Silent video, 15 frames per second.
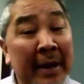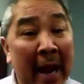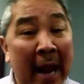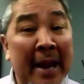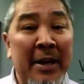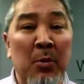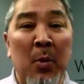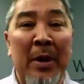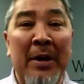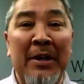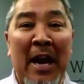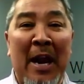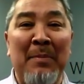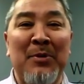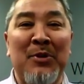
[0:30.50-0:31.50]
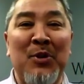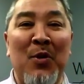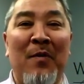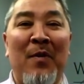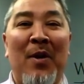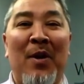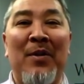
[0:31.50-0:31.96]
81 games so
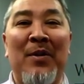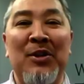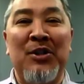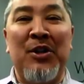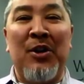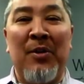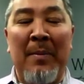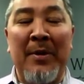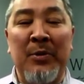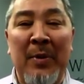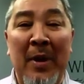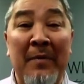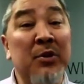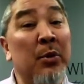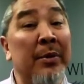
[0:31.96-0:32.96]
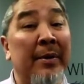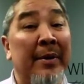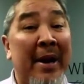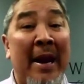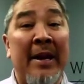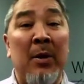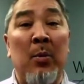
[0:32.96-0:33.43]
far this year. That means we have
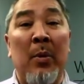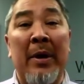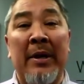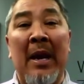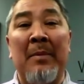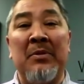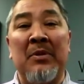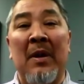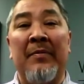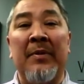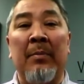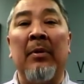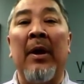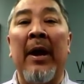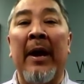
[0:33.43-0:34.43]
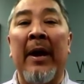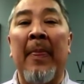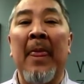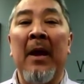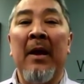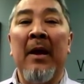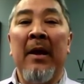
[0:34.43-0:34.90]
281 games left to play.
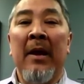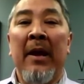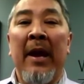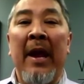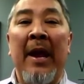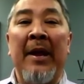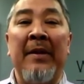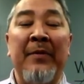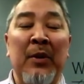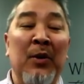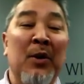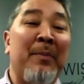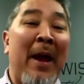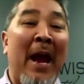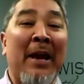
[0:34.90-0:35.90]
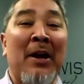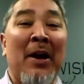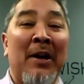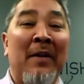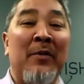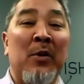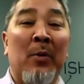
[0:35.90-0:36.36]
And if you look back
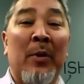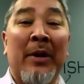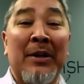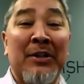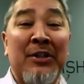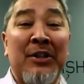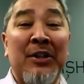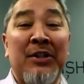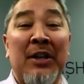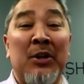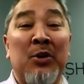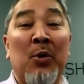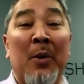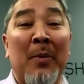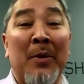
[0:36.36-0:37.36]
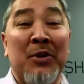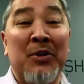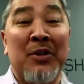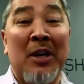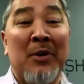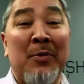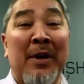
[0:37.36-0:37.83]
on it, if you were consistent in doing what you
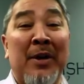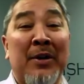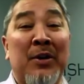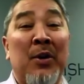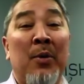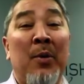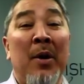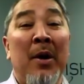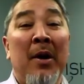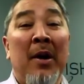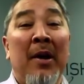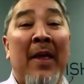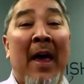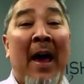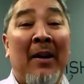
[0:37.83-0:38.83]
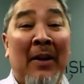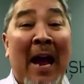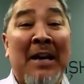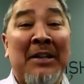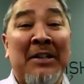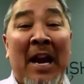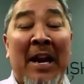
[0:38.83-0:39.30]
said you were going to do that
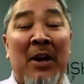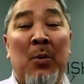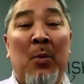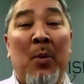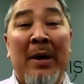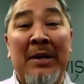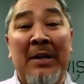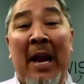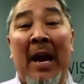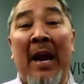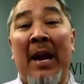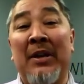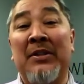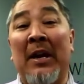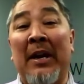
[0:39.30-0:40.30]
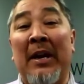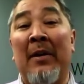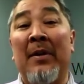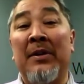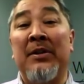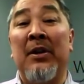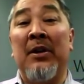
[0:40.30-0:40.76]
last 81 days, I
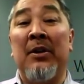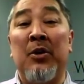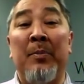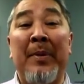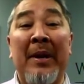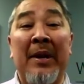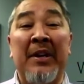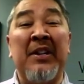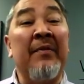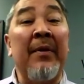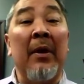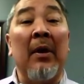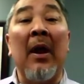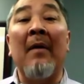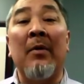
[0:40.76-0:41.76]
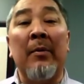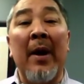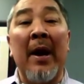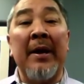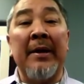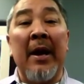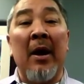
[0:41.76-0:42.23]
guarantee you'd be at a different level
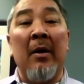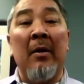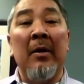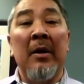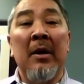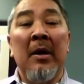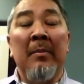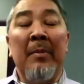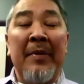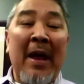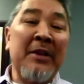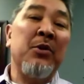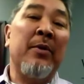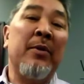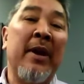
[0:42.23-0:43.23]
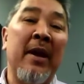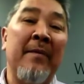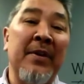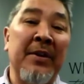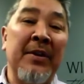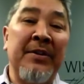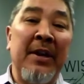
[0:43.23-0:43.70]
right now. But that's okay
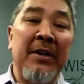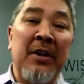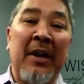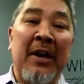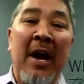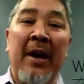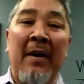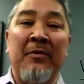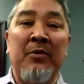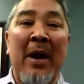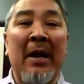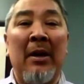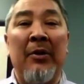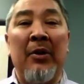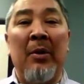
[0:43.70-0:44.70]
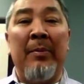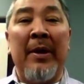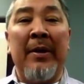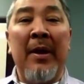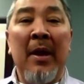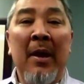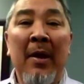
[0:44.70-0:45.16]
if you didn't, you got off track a little
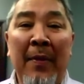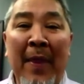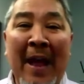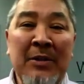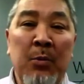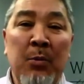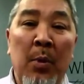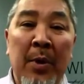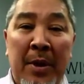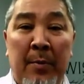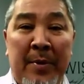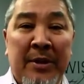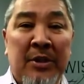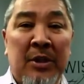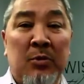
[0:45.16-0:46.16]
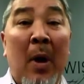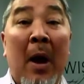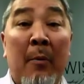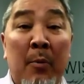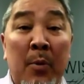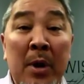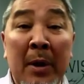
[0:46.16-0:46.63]
bit. That's one of the reasons why
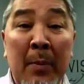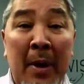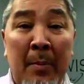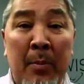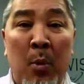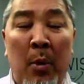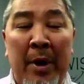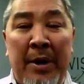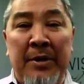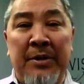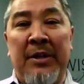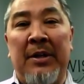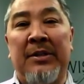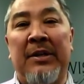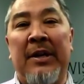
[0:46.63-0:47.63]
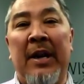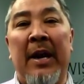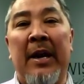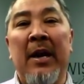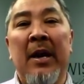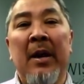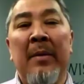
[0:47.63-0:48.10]
I really want to pour into you
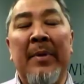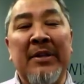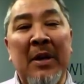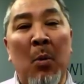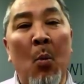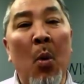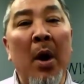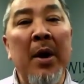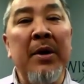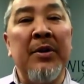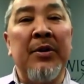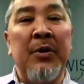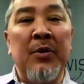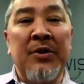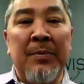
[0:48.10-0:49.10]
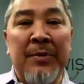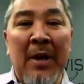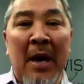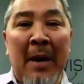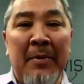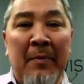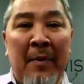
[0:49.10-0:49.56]
today, because I want you to do some
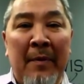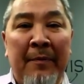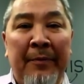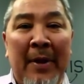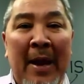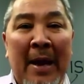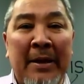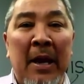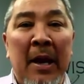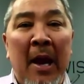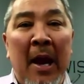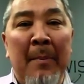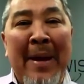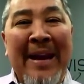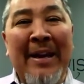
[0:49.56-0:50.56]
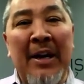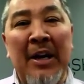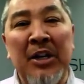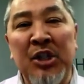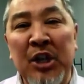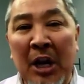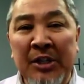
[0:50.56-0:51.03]
time to reflect and make an
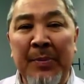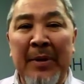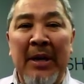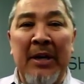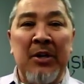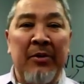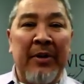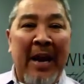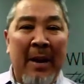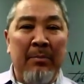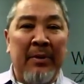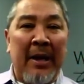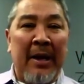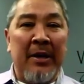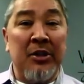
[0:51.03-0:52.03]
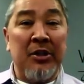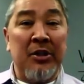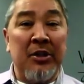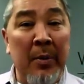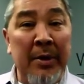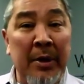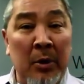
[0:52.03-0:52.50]
adjustment in your game plan as you
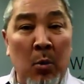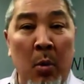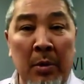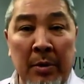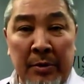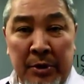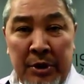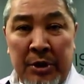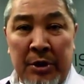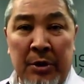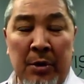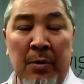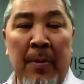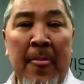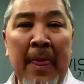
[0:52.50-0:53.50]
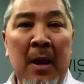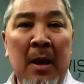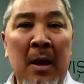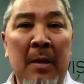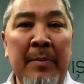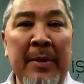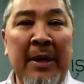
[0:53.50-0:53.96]
go into quarter two.
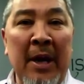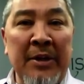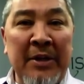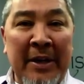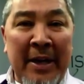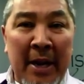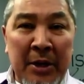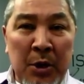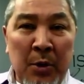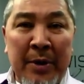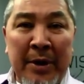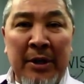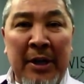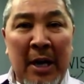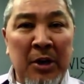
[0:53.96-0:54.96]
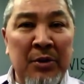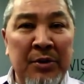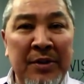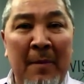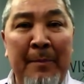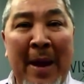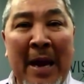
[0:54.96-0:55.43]
Because, again, you can get
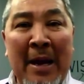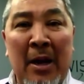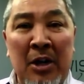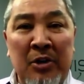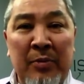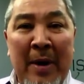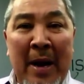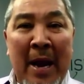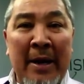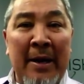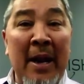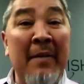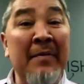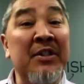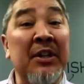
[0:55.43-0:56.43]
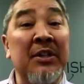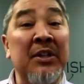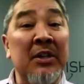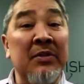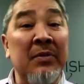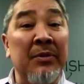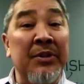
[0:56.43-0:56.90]
yourself back on track and have a
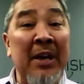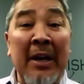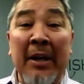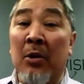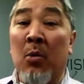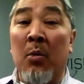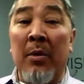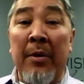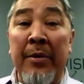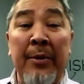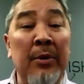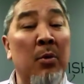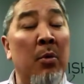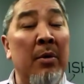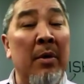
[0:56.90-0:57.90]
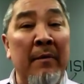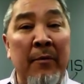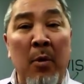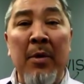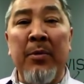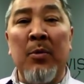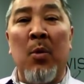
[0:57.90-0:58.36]
successful second quarter, third quarter, and
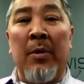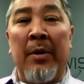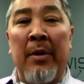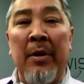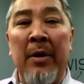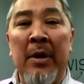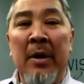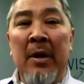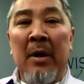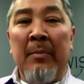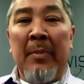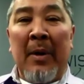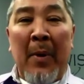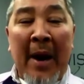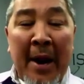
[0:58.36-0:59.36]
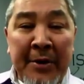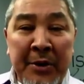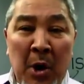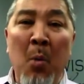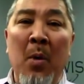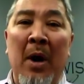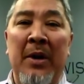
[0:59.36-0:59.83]
fourth quarter. But what I
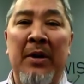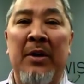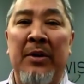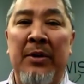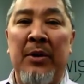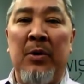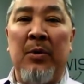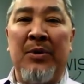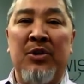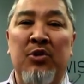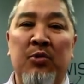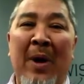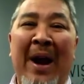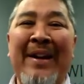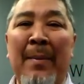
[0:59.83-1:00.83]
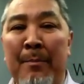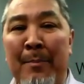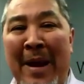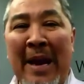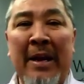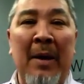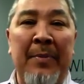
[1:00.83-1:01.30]
don't want you to do is try to
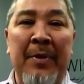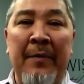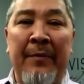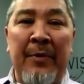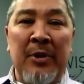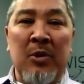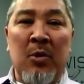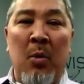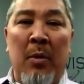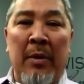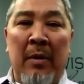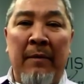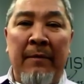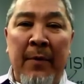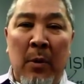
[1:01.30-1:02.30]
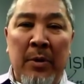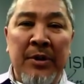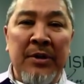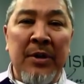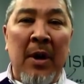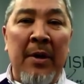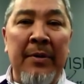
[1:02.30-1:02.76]
make up the first quarter.
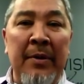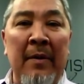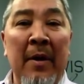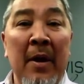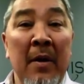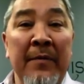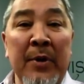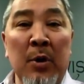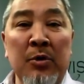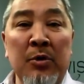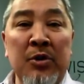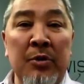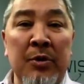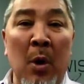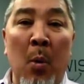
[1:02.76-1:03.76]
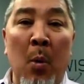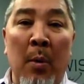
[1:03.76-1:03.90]
Focus on the future. Don't